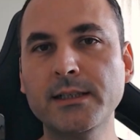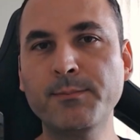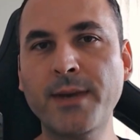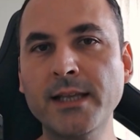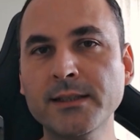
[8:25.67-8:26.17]

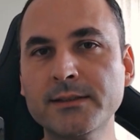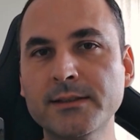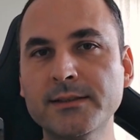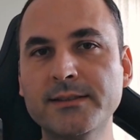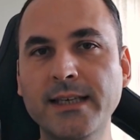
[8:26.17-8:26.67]

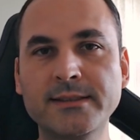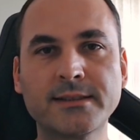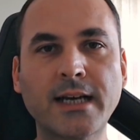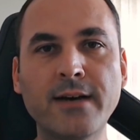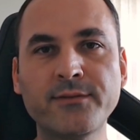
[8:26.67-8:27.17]
palette says
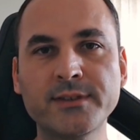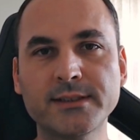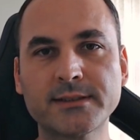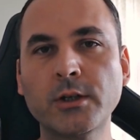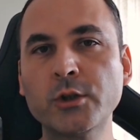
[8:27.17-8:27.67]

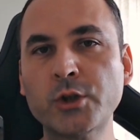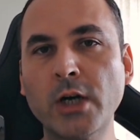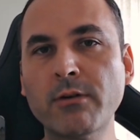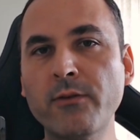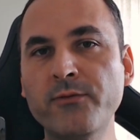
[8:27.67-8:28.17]
confidence.
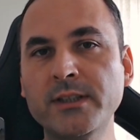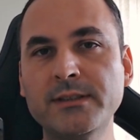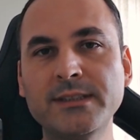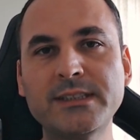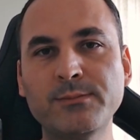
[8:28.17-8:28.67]
Show off with
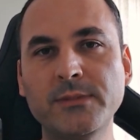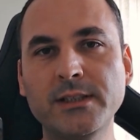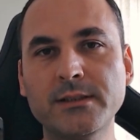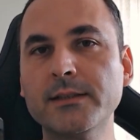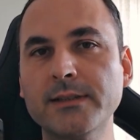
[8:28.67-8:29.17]

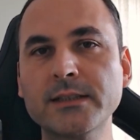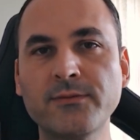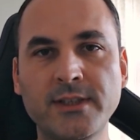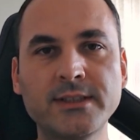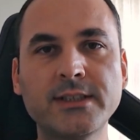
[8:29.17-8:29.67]
discipline, not
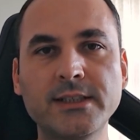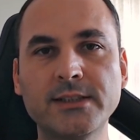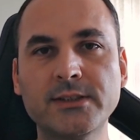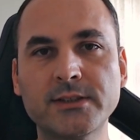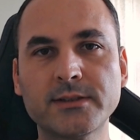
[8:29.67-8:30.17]
with
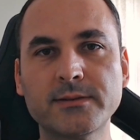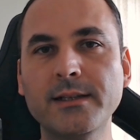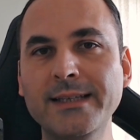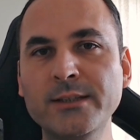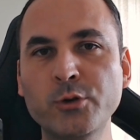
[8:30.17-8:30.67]
glitter.
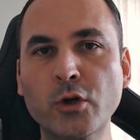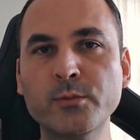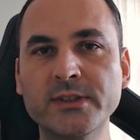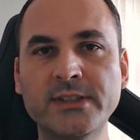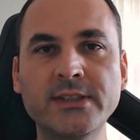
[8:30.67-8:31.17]
Let your
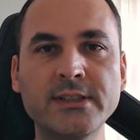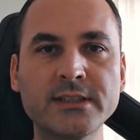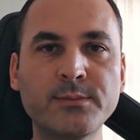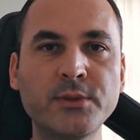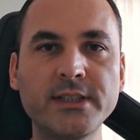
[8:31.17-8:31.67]

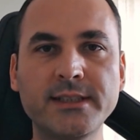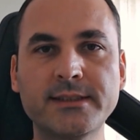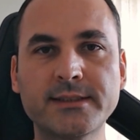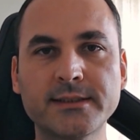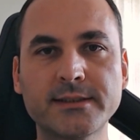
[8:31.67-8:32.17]
materials
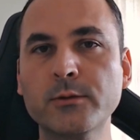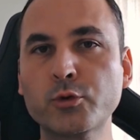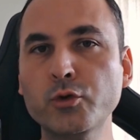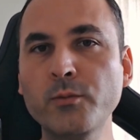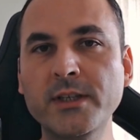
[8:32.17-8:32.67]
breathe.
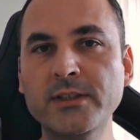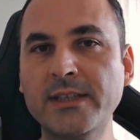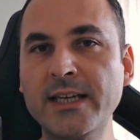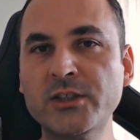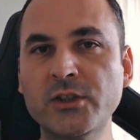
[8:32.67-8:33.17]
Too many
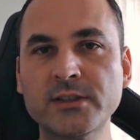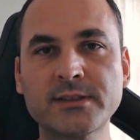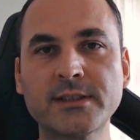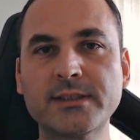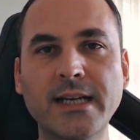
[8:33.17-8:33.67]

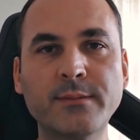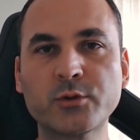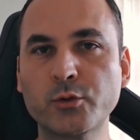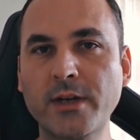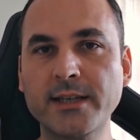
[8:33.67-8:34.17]
textures crammed
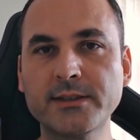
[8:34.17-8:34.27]
together,